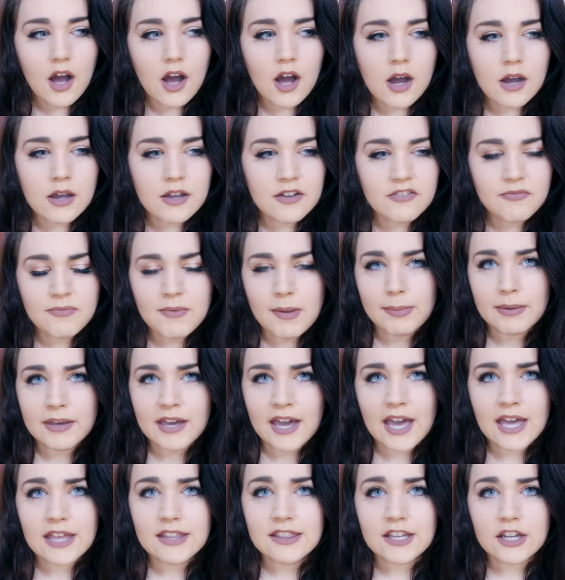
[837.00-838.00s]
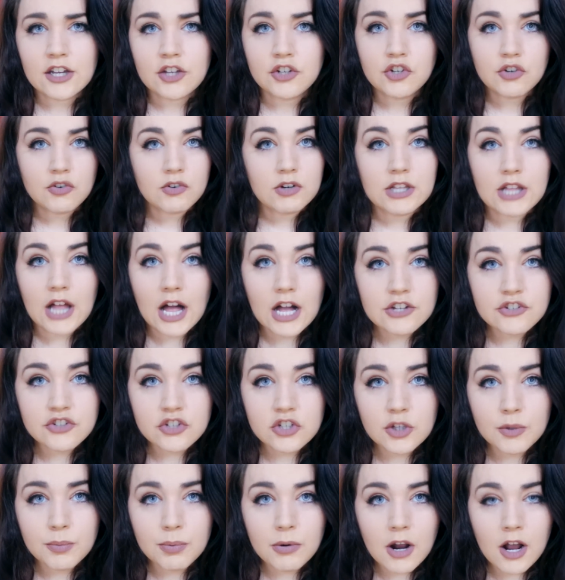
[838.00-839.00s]
if maybe I had like a
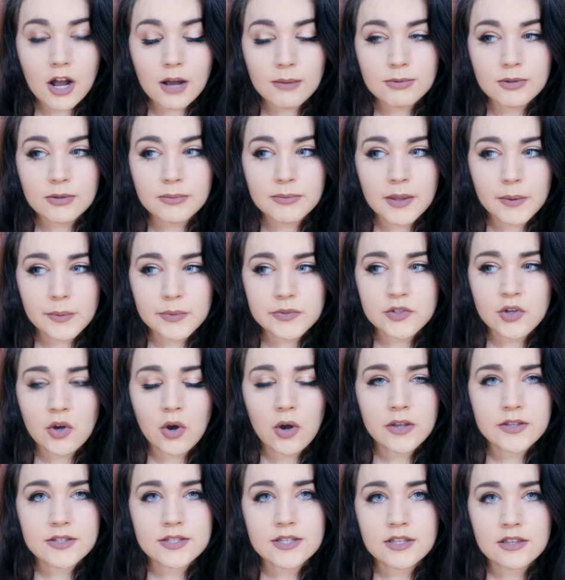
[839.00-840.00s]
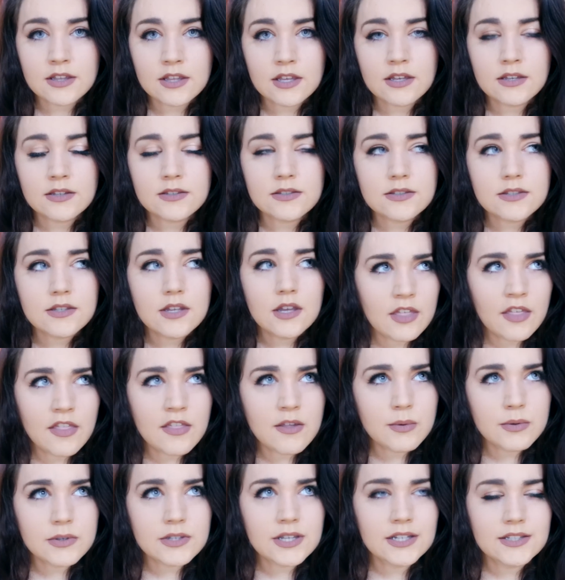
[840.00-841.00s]
neurological problem that was causing this. Then
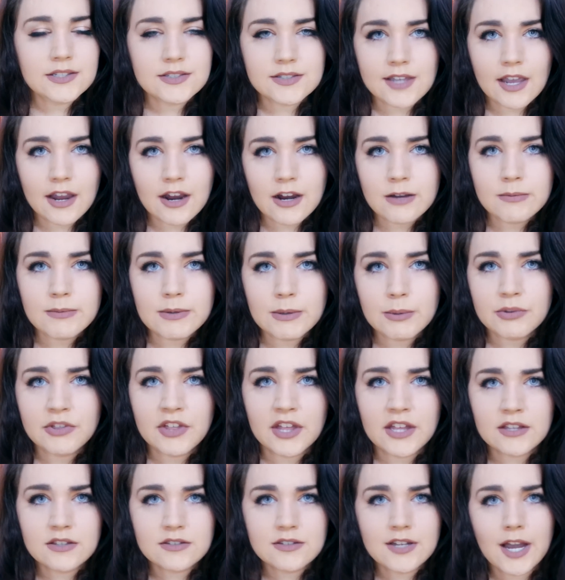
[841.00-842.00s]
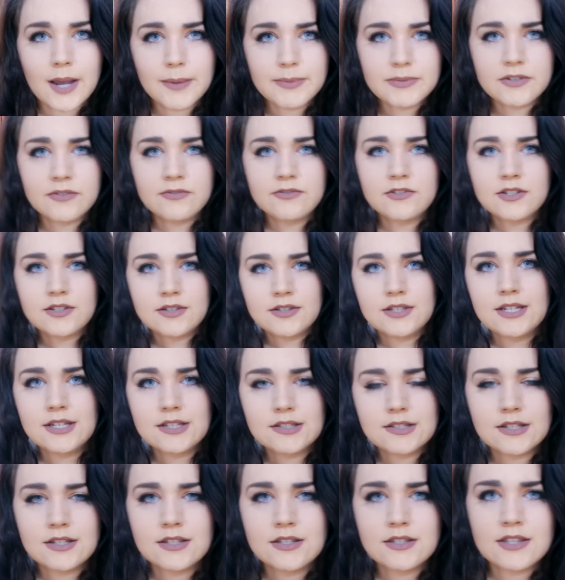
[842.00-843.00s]
they were like scaring me with like types of
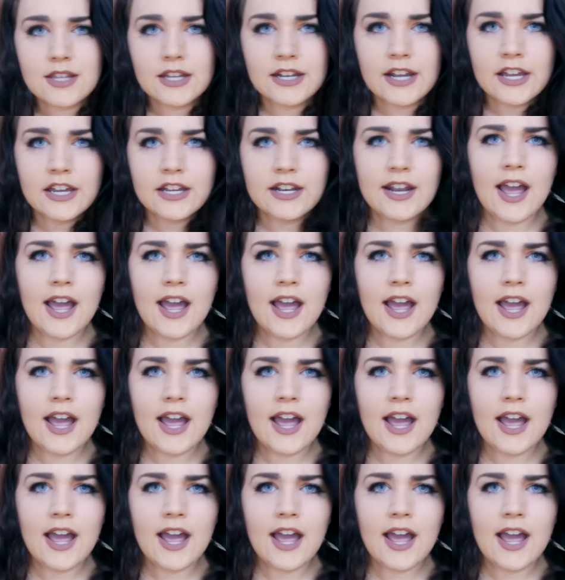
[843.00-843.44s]
diseases that I could